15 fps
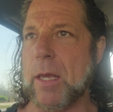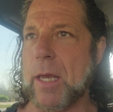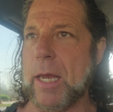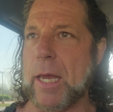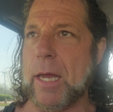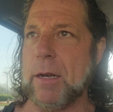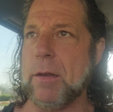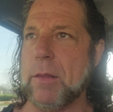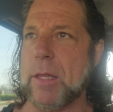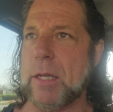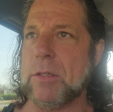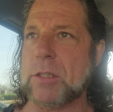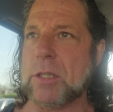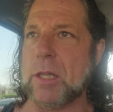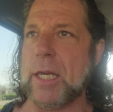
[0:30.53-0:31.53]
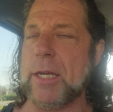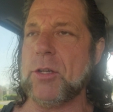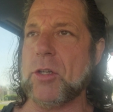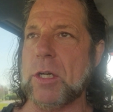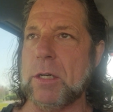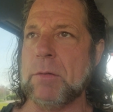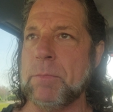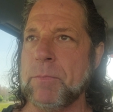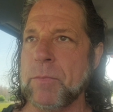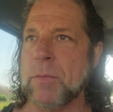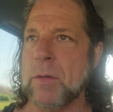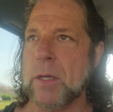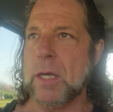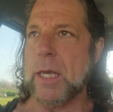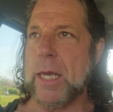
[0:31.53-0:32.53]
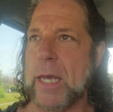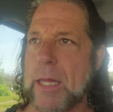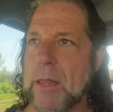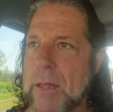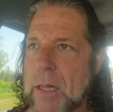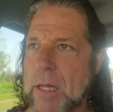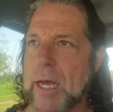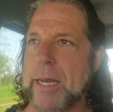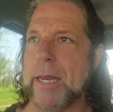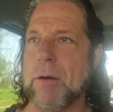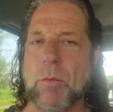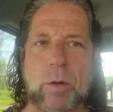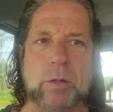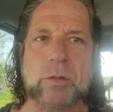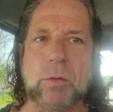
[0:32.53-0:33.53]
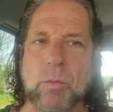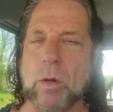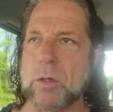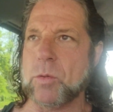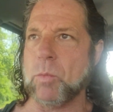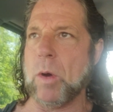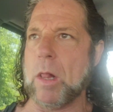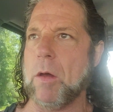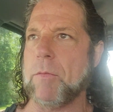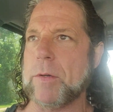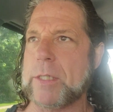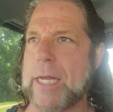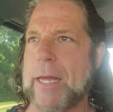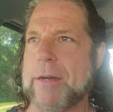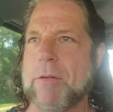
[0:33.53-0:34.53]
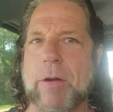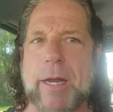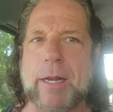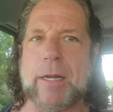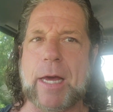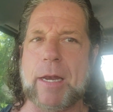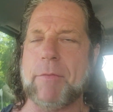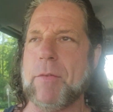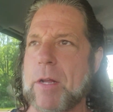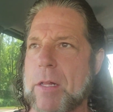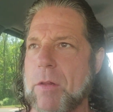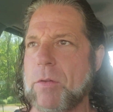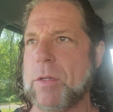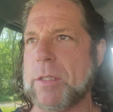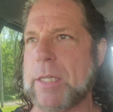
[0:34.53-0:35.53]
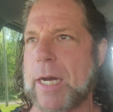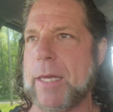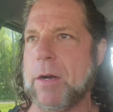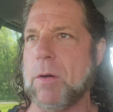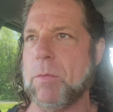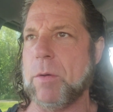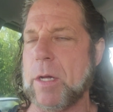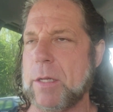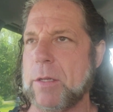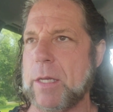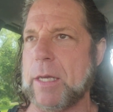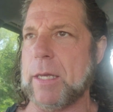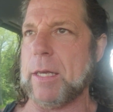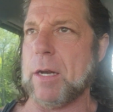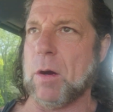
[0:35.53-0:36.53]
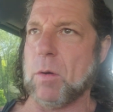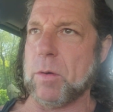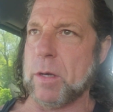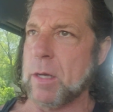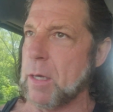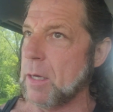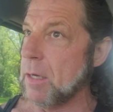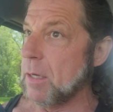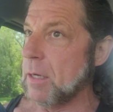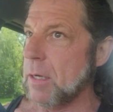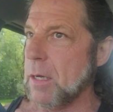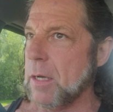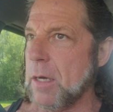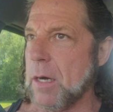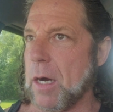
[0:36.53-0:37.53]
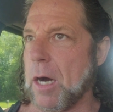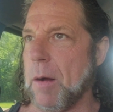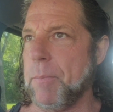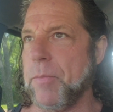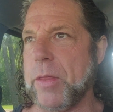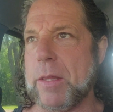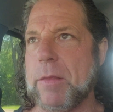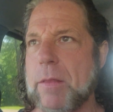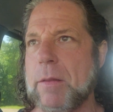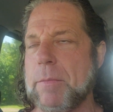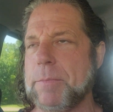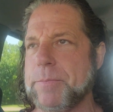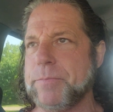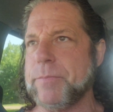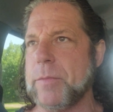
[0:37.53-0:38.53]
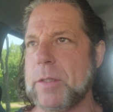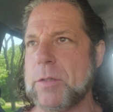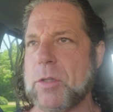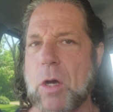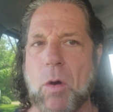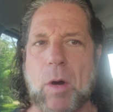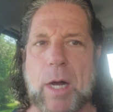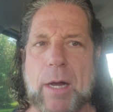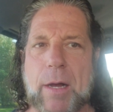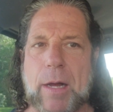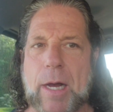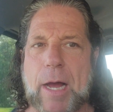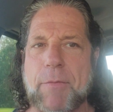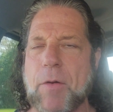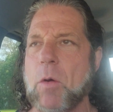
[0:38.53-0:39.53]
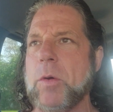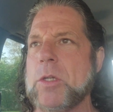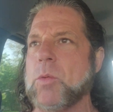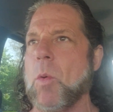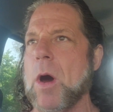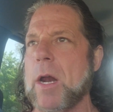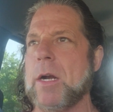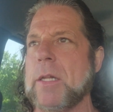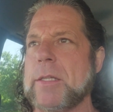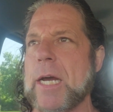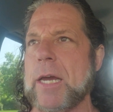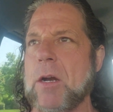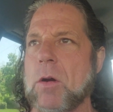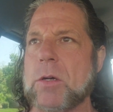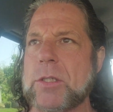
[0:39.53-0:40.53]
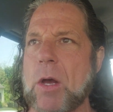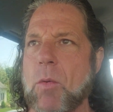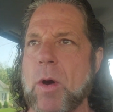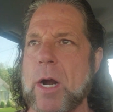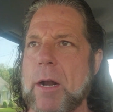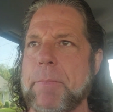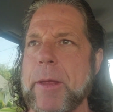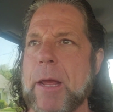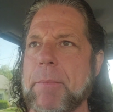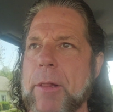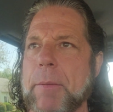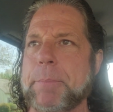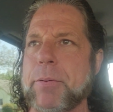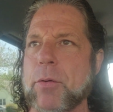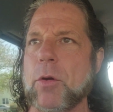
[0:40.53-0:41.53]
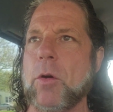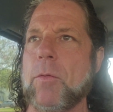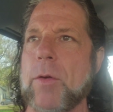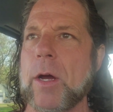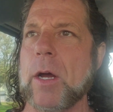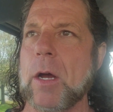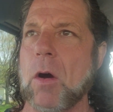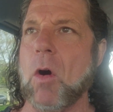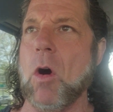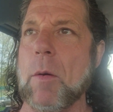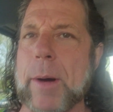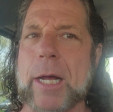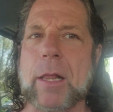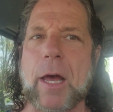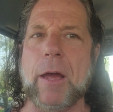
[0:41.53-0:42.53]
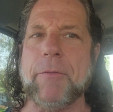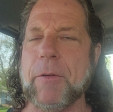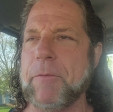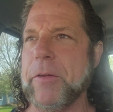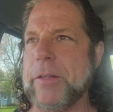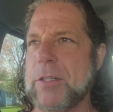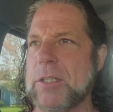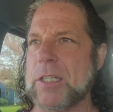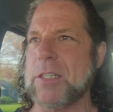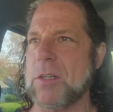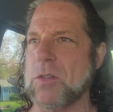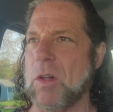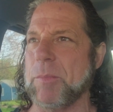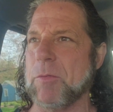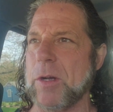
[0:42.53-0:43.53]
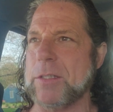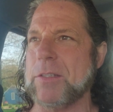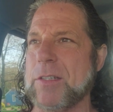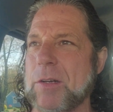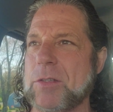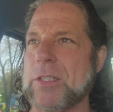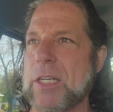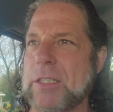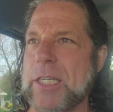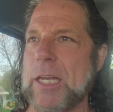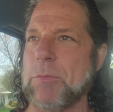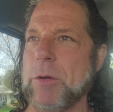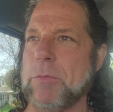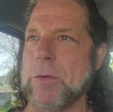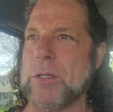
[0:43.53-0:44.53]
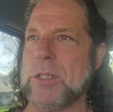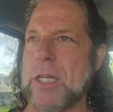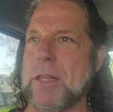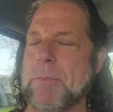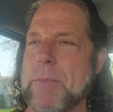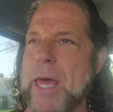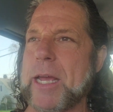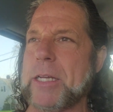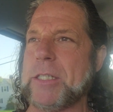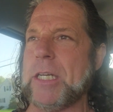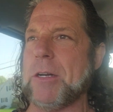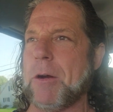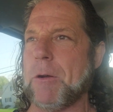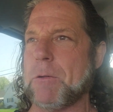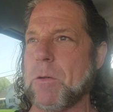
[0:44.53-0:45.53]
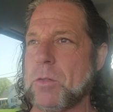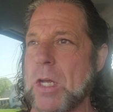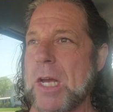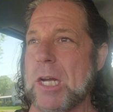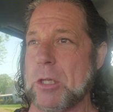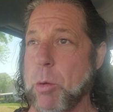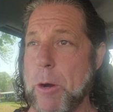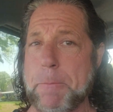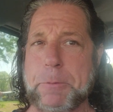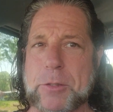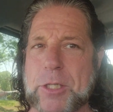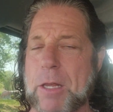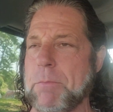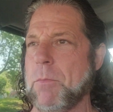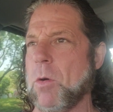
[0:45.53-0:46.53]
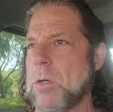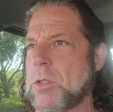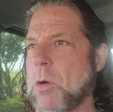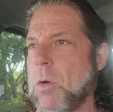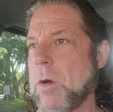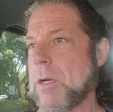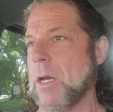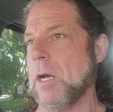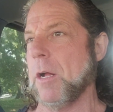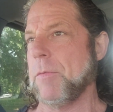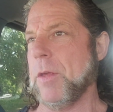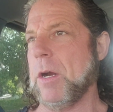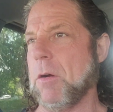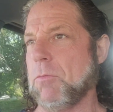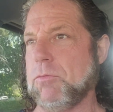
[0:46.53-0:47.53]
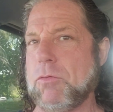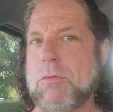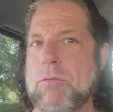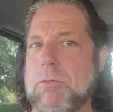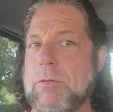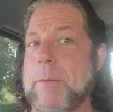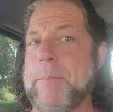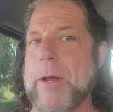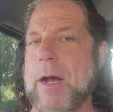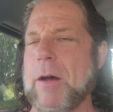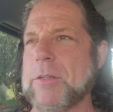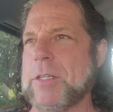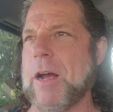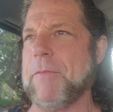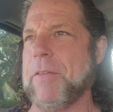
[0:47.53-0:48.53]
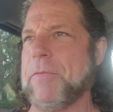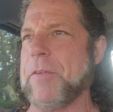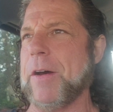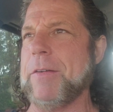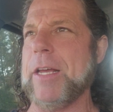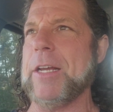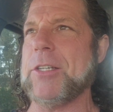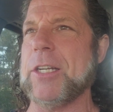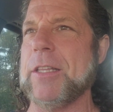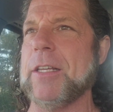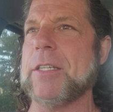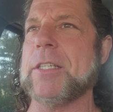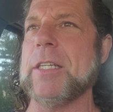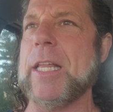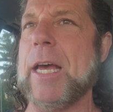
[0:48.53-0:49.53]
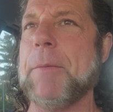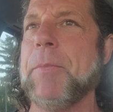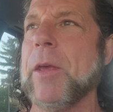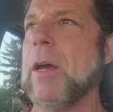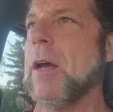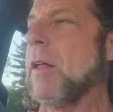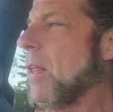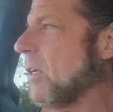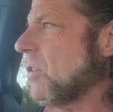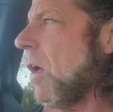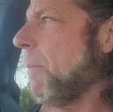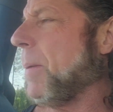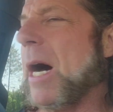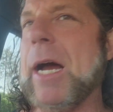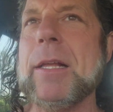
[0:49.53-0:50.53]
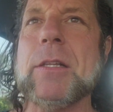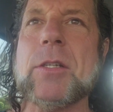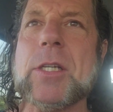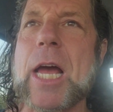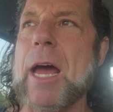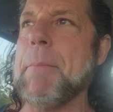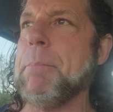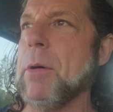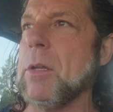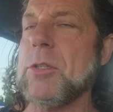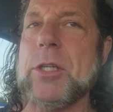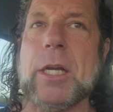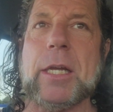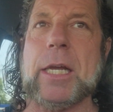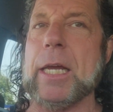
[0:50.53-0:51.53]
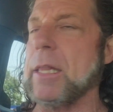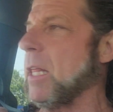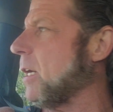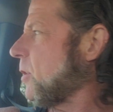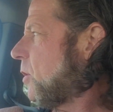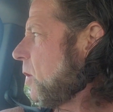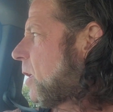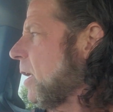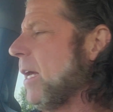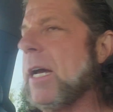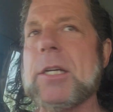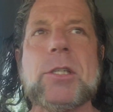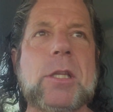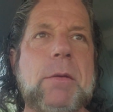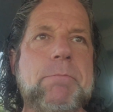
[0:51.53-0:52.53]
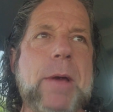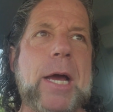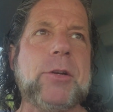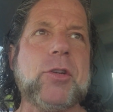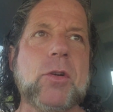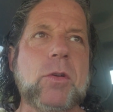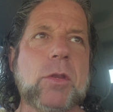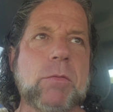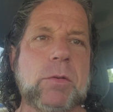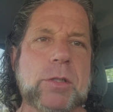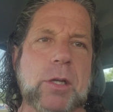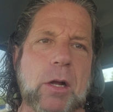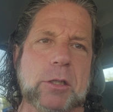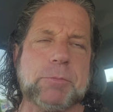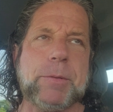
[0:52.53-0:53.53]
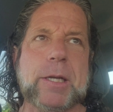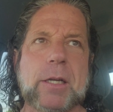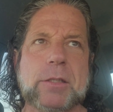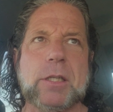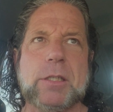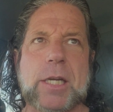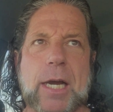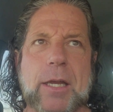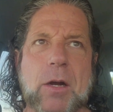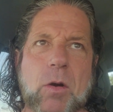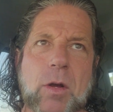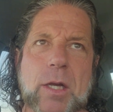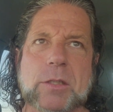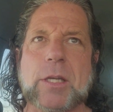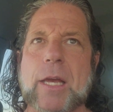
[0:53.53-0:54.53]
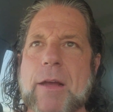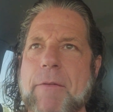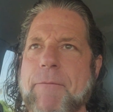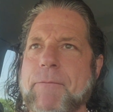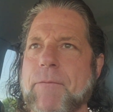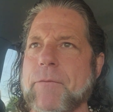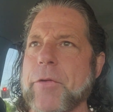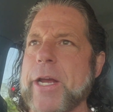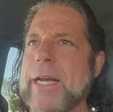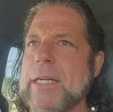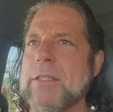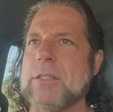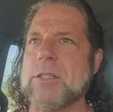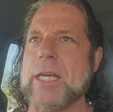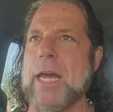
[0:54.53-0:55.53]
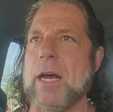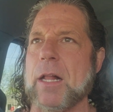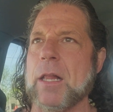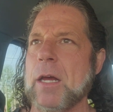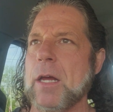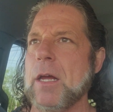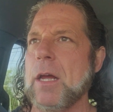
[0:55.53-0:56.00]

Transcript: and the installation and the lighting was was well over 10 grand not even including the dyno uh, you know and um, so i've always wanted a dyno because i wanted to be able to prove all my life i'm 56 years old but races since i was 16 we'd, we'd, see the magazine articles 20% more torque you know rip your house off the foundation this and that that's all pie in the sky bullshit unless you can actually measure the results because the dyno is like a freaking scale